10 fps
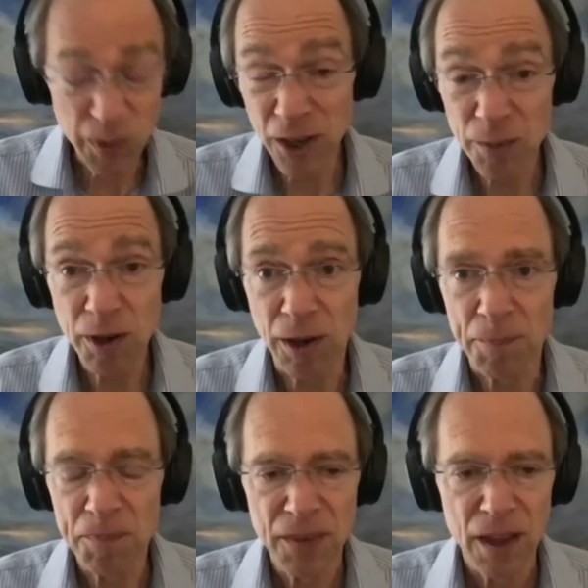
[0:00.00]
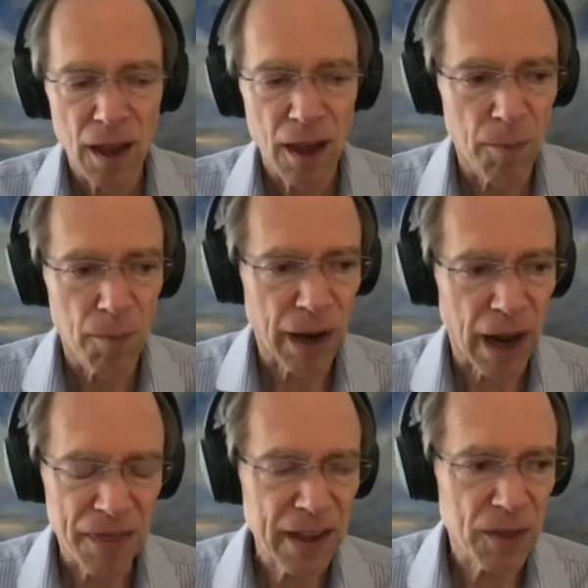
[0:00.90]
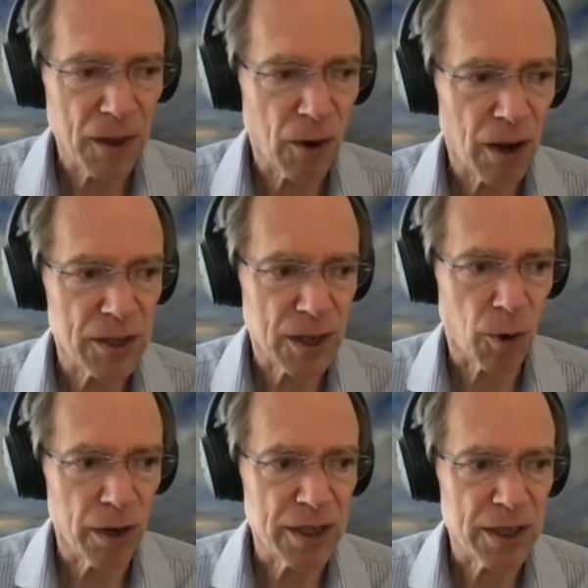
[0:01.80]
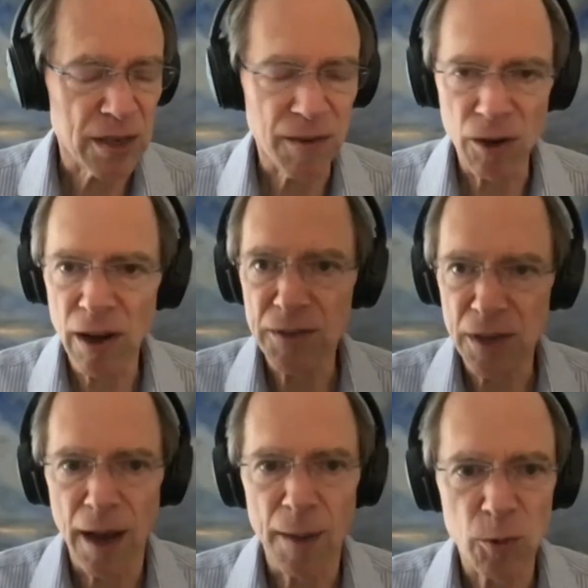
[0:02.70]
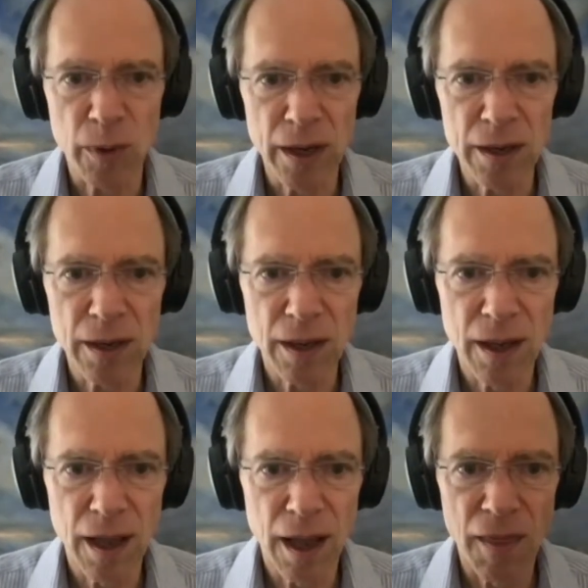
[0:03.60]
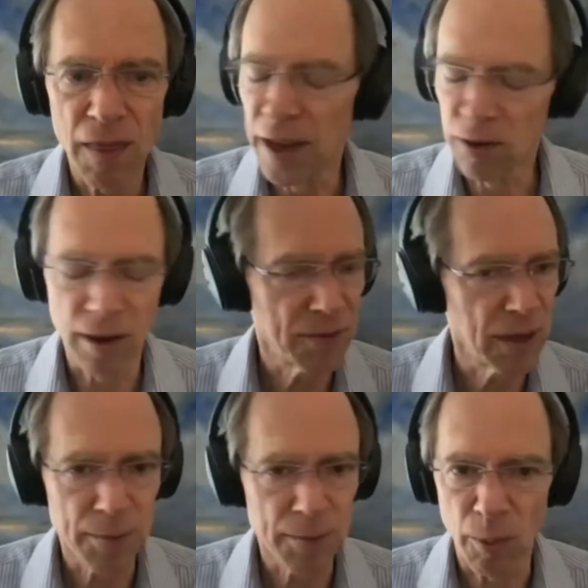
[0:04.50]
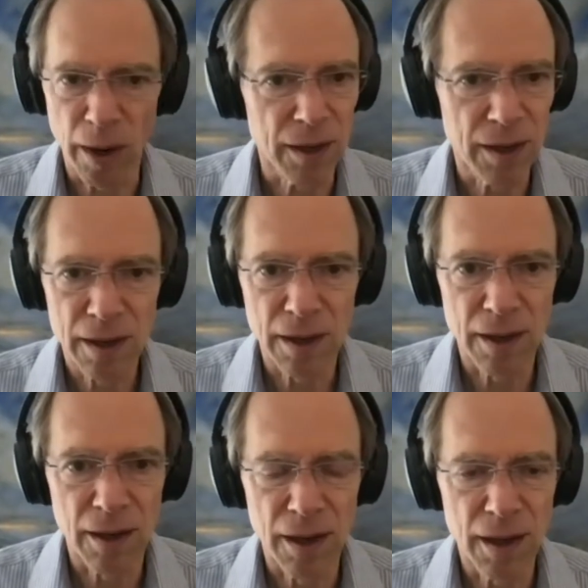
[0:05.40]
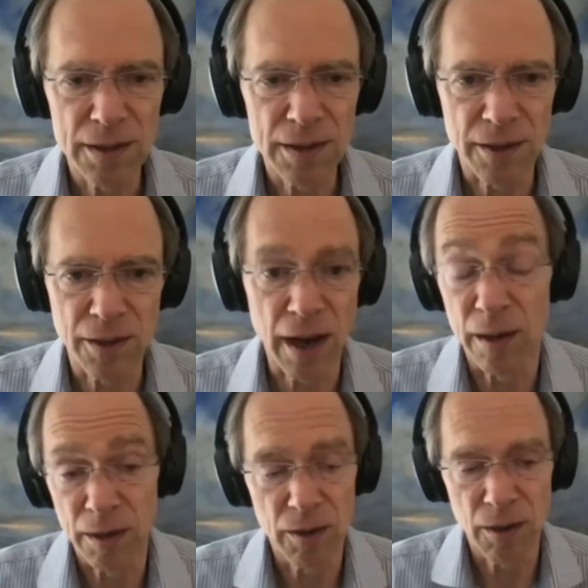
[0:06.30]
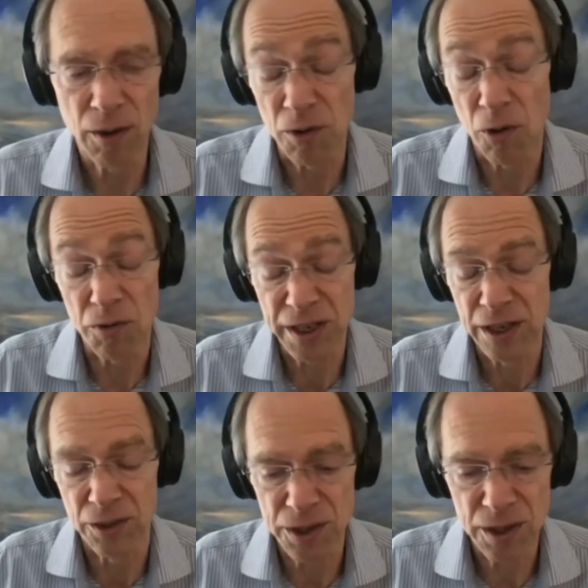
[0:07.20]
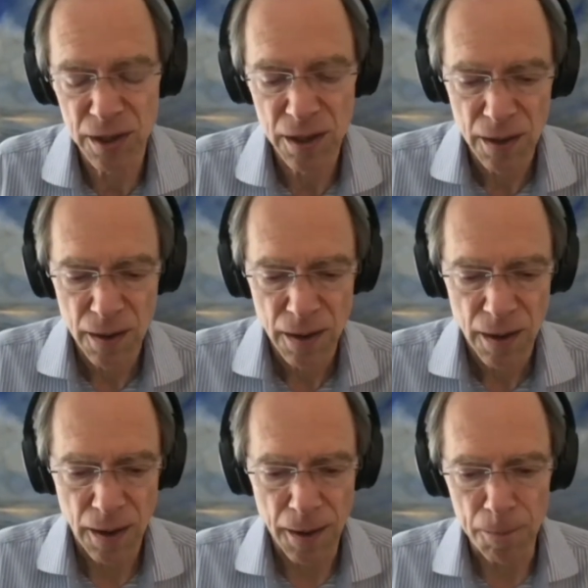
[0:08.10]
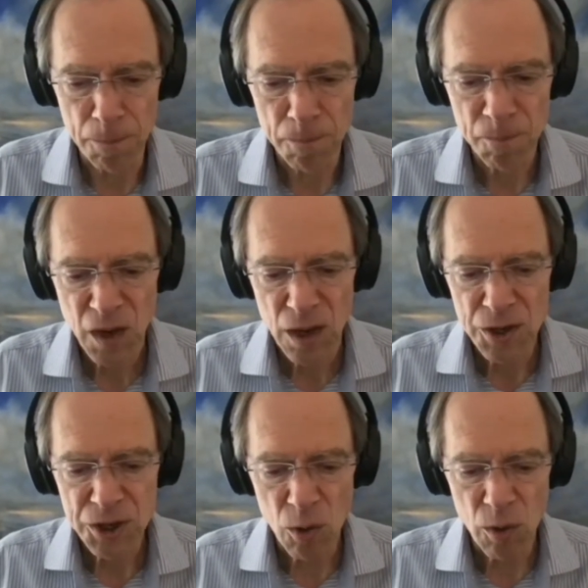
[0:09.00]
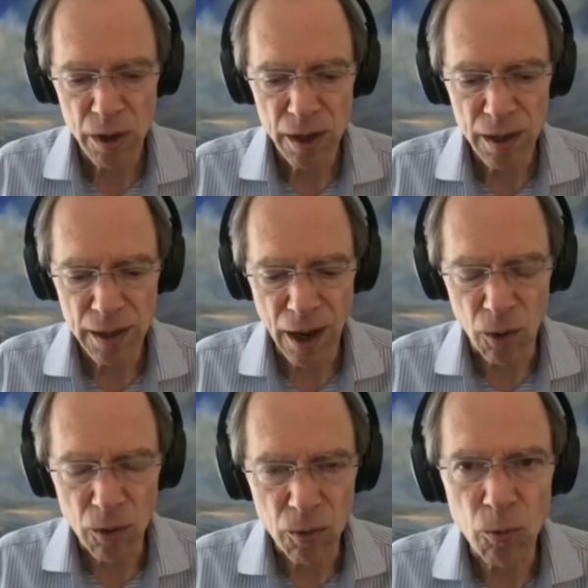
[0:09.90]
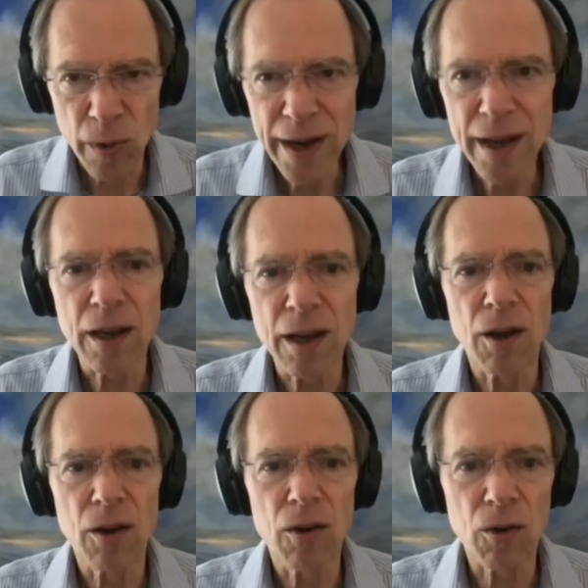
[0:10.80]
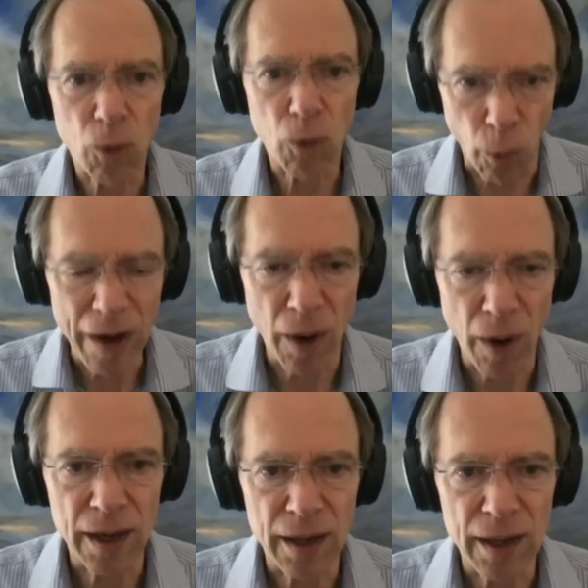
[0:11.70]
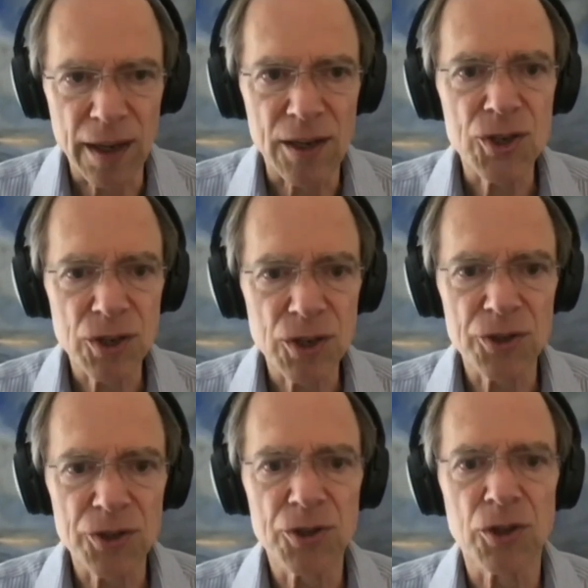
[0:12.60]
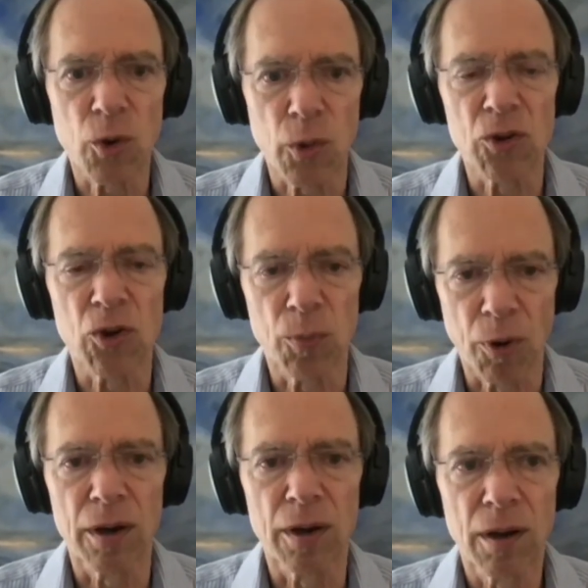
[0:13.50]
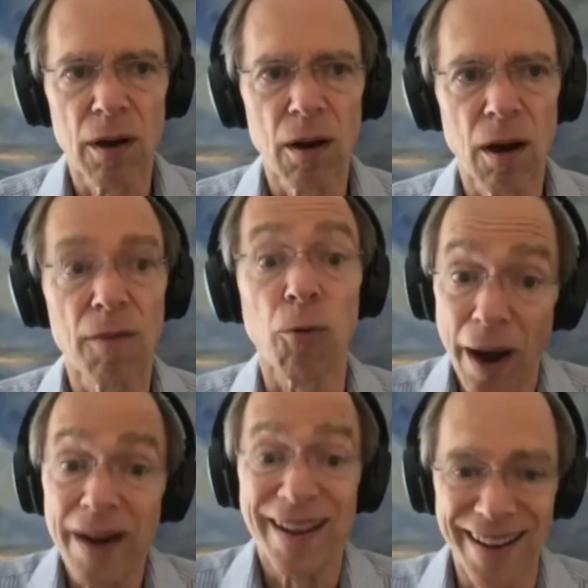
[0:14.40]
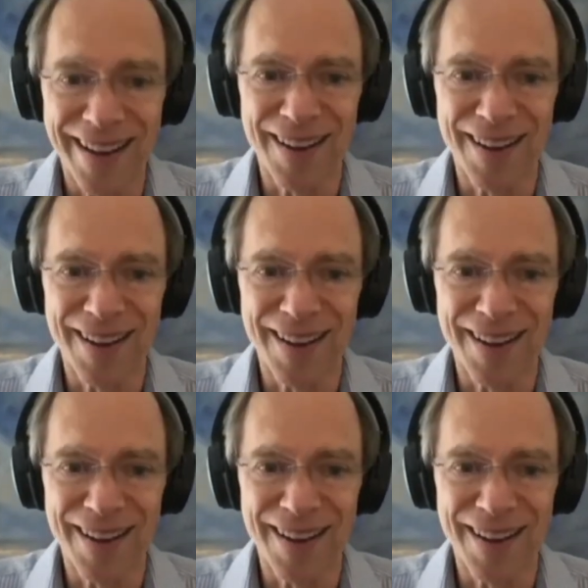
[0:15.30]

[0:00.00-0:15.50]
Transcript: a really good book. But I think in there somewhere he says, if you don't have time to read, then you don't have time to write. You know, it's like you're not going to, or, or the skills. Um, so yeah, reading great writing is such a critical part of writing,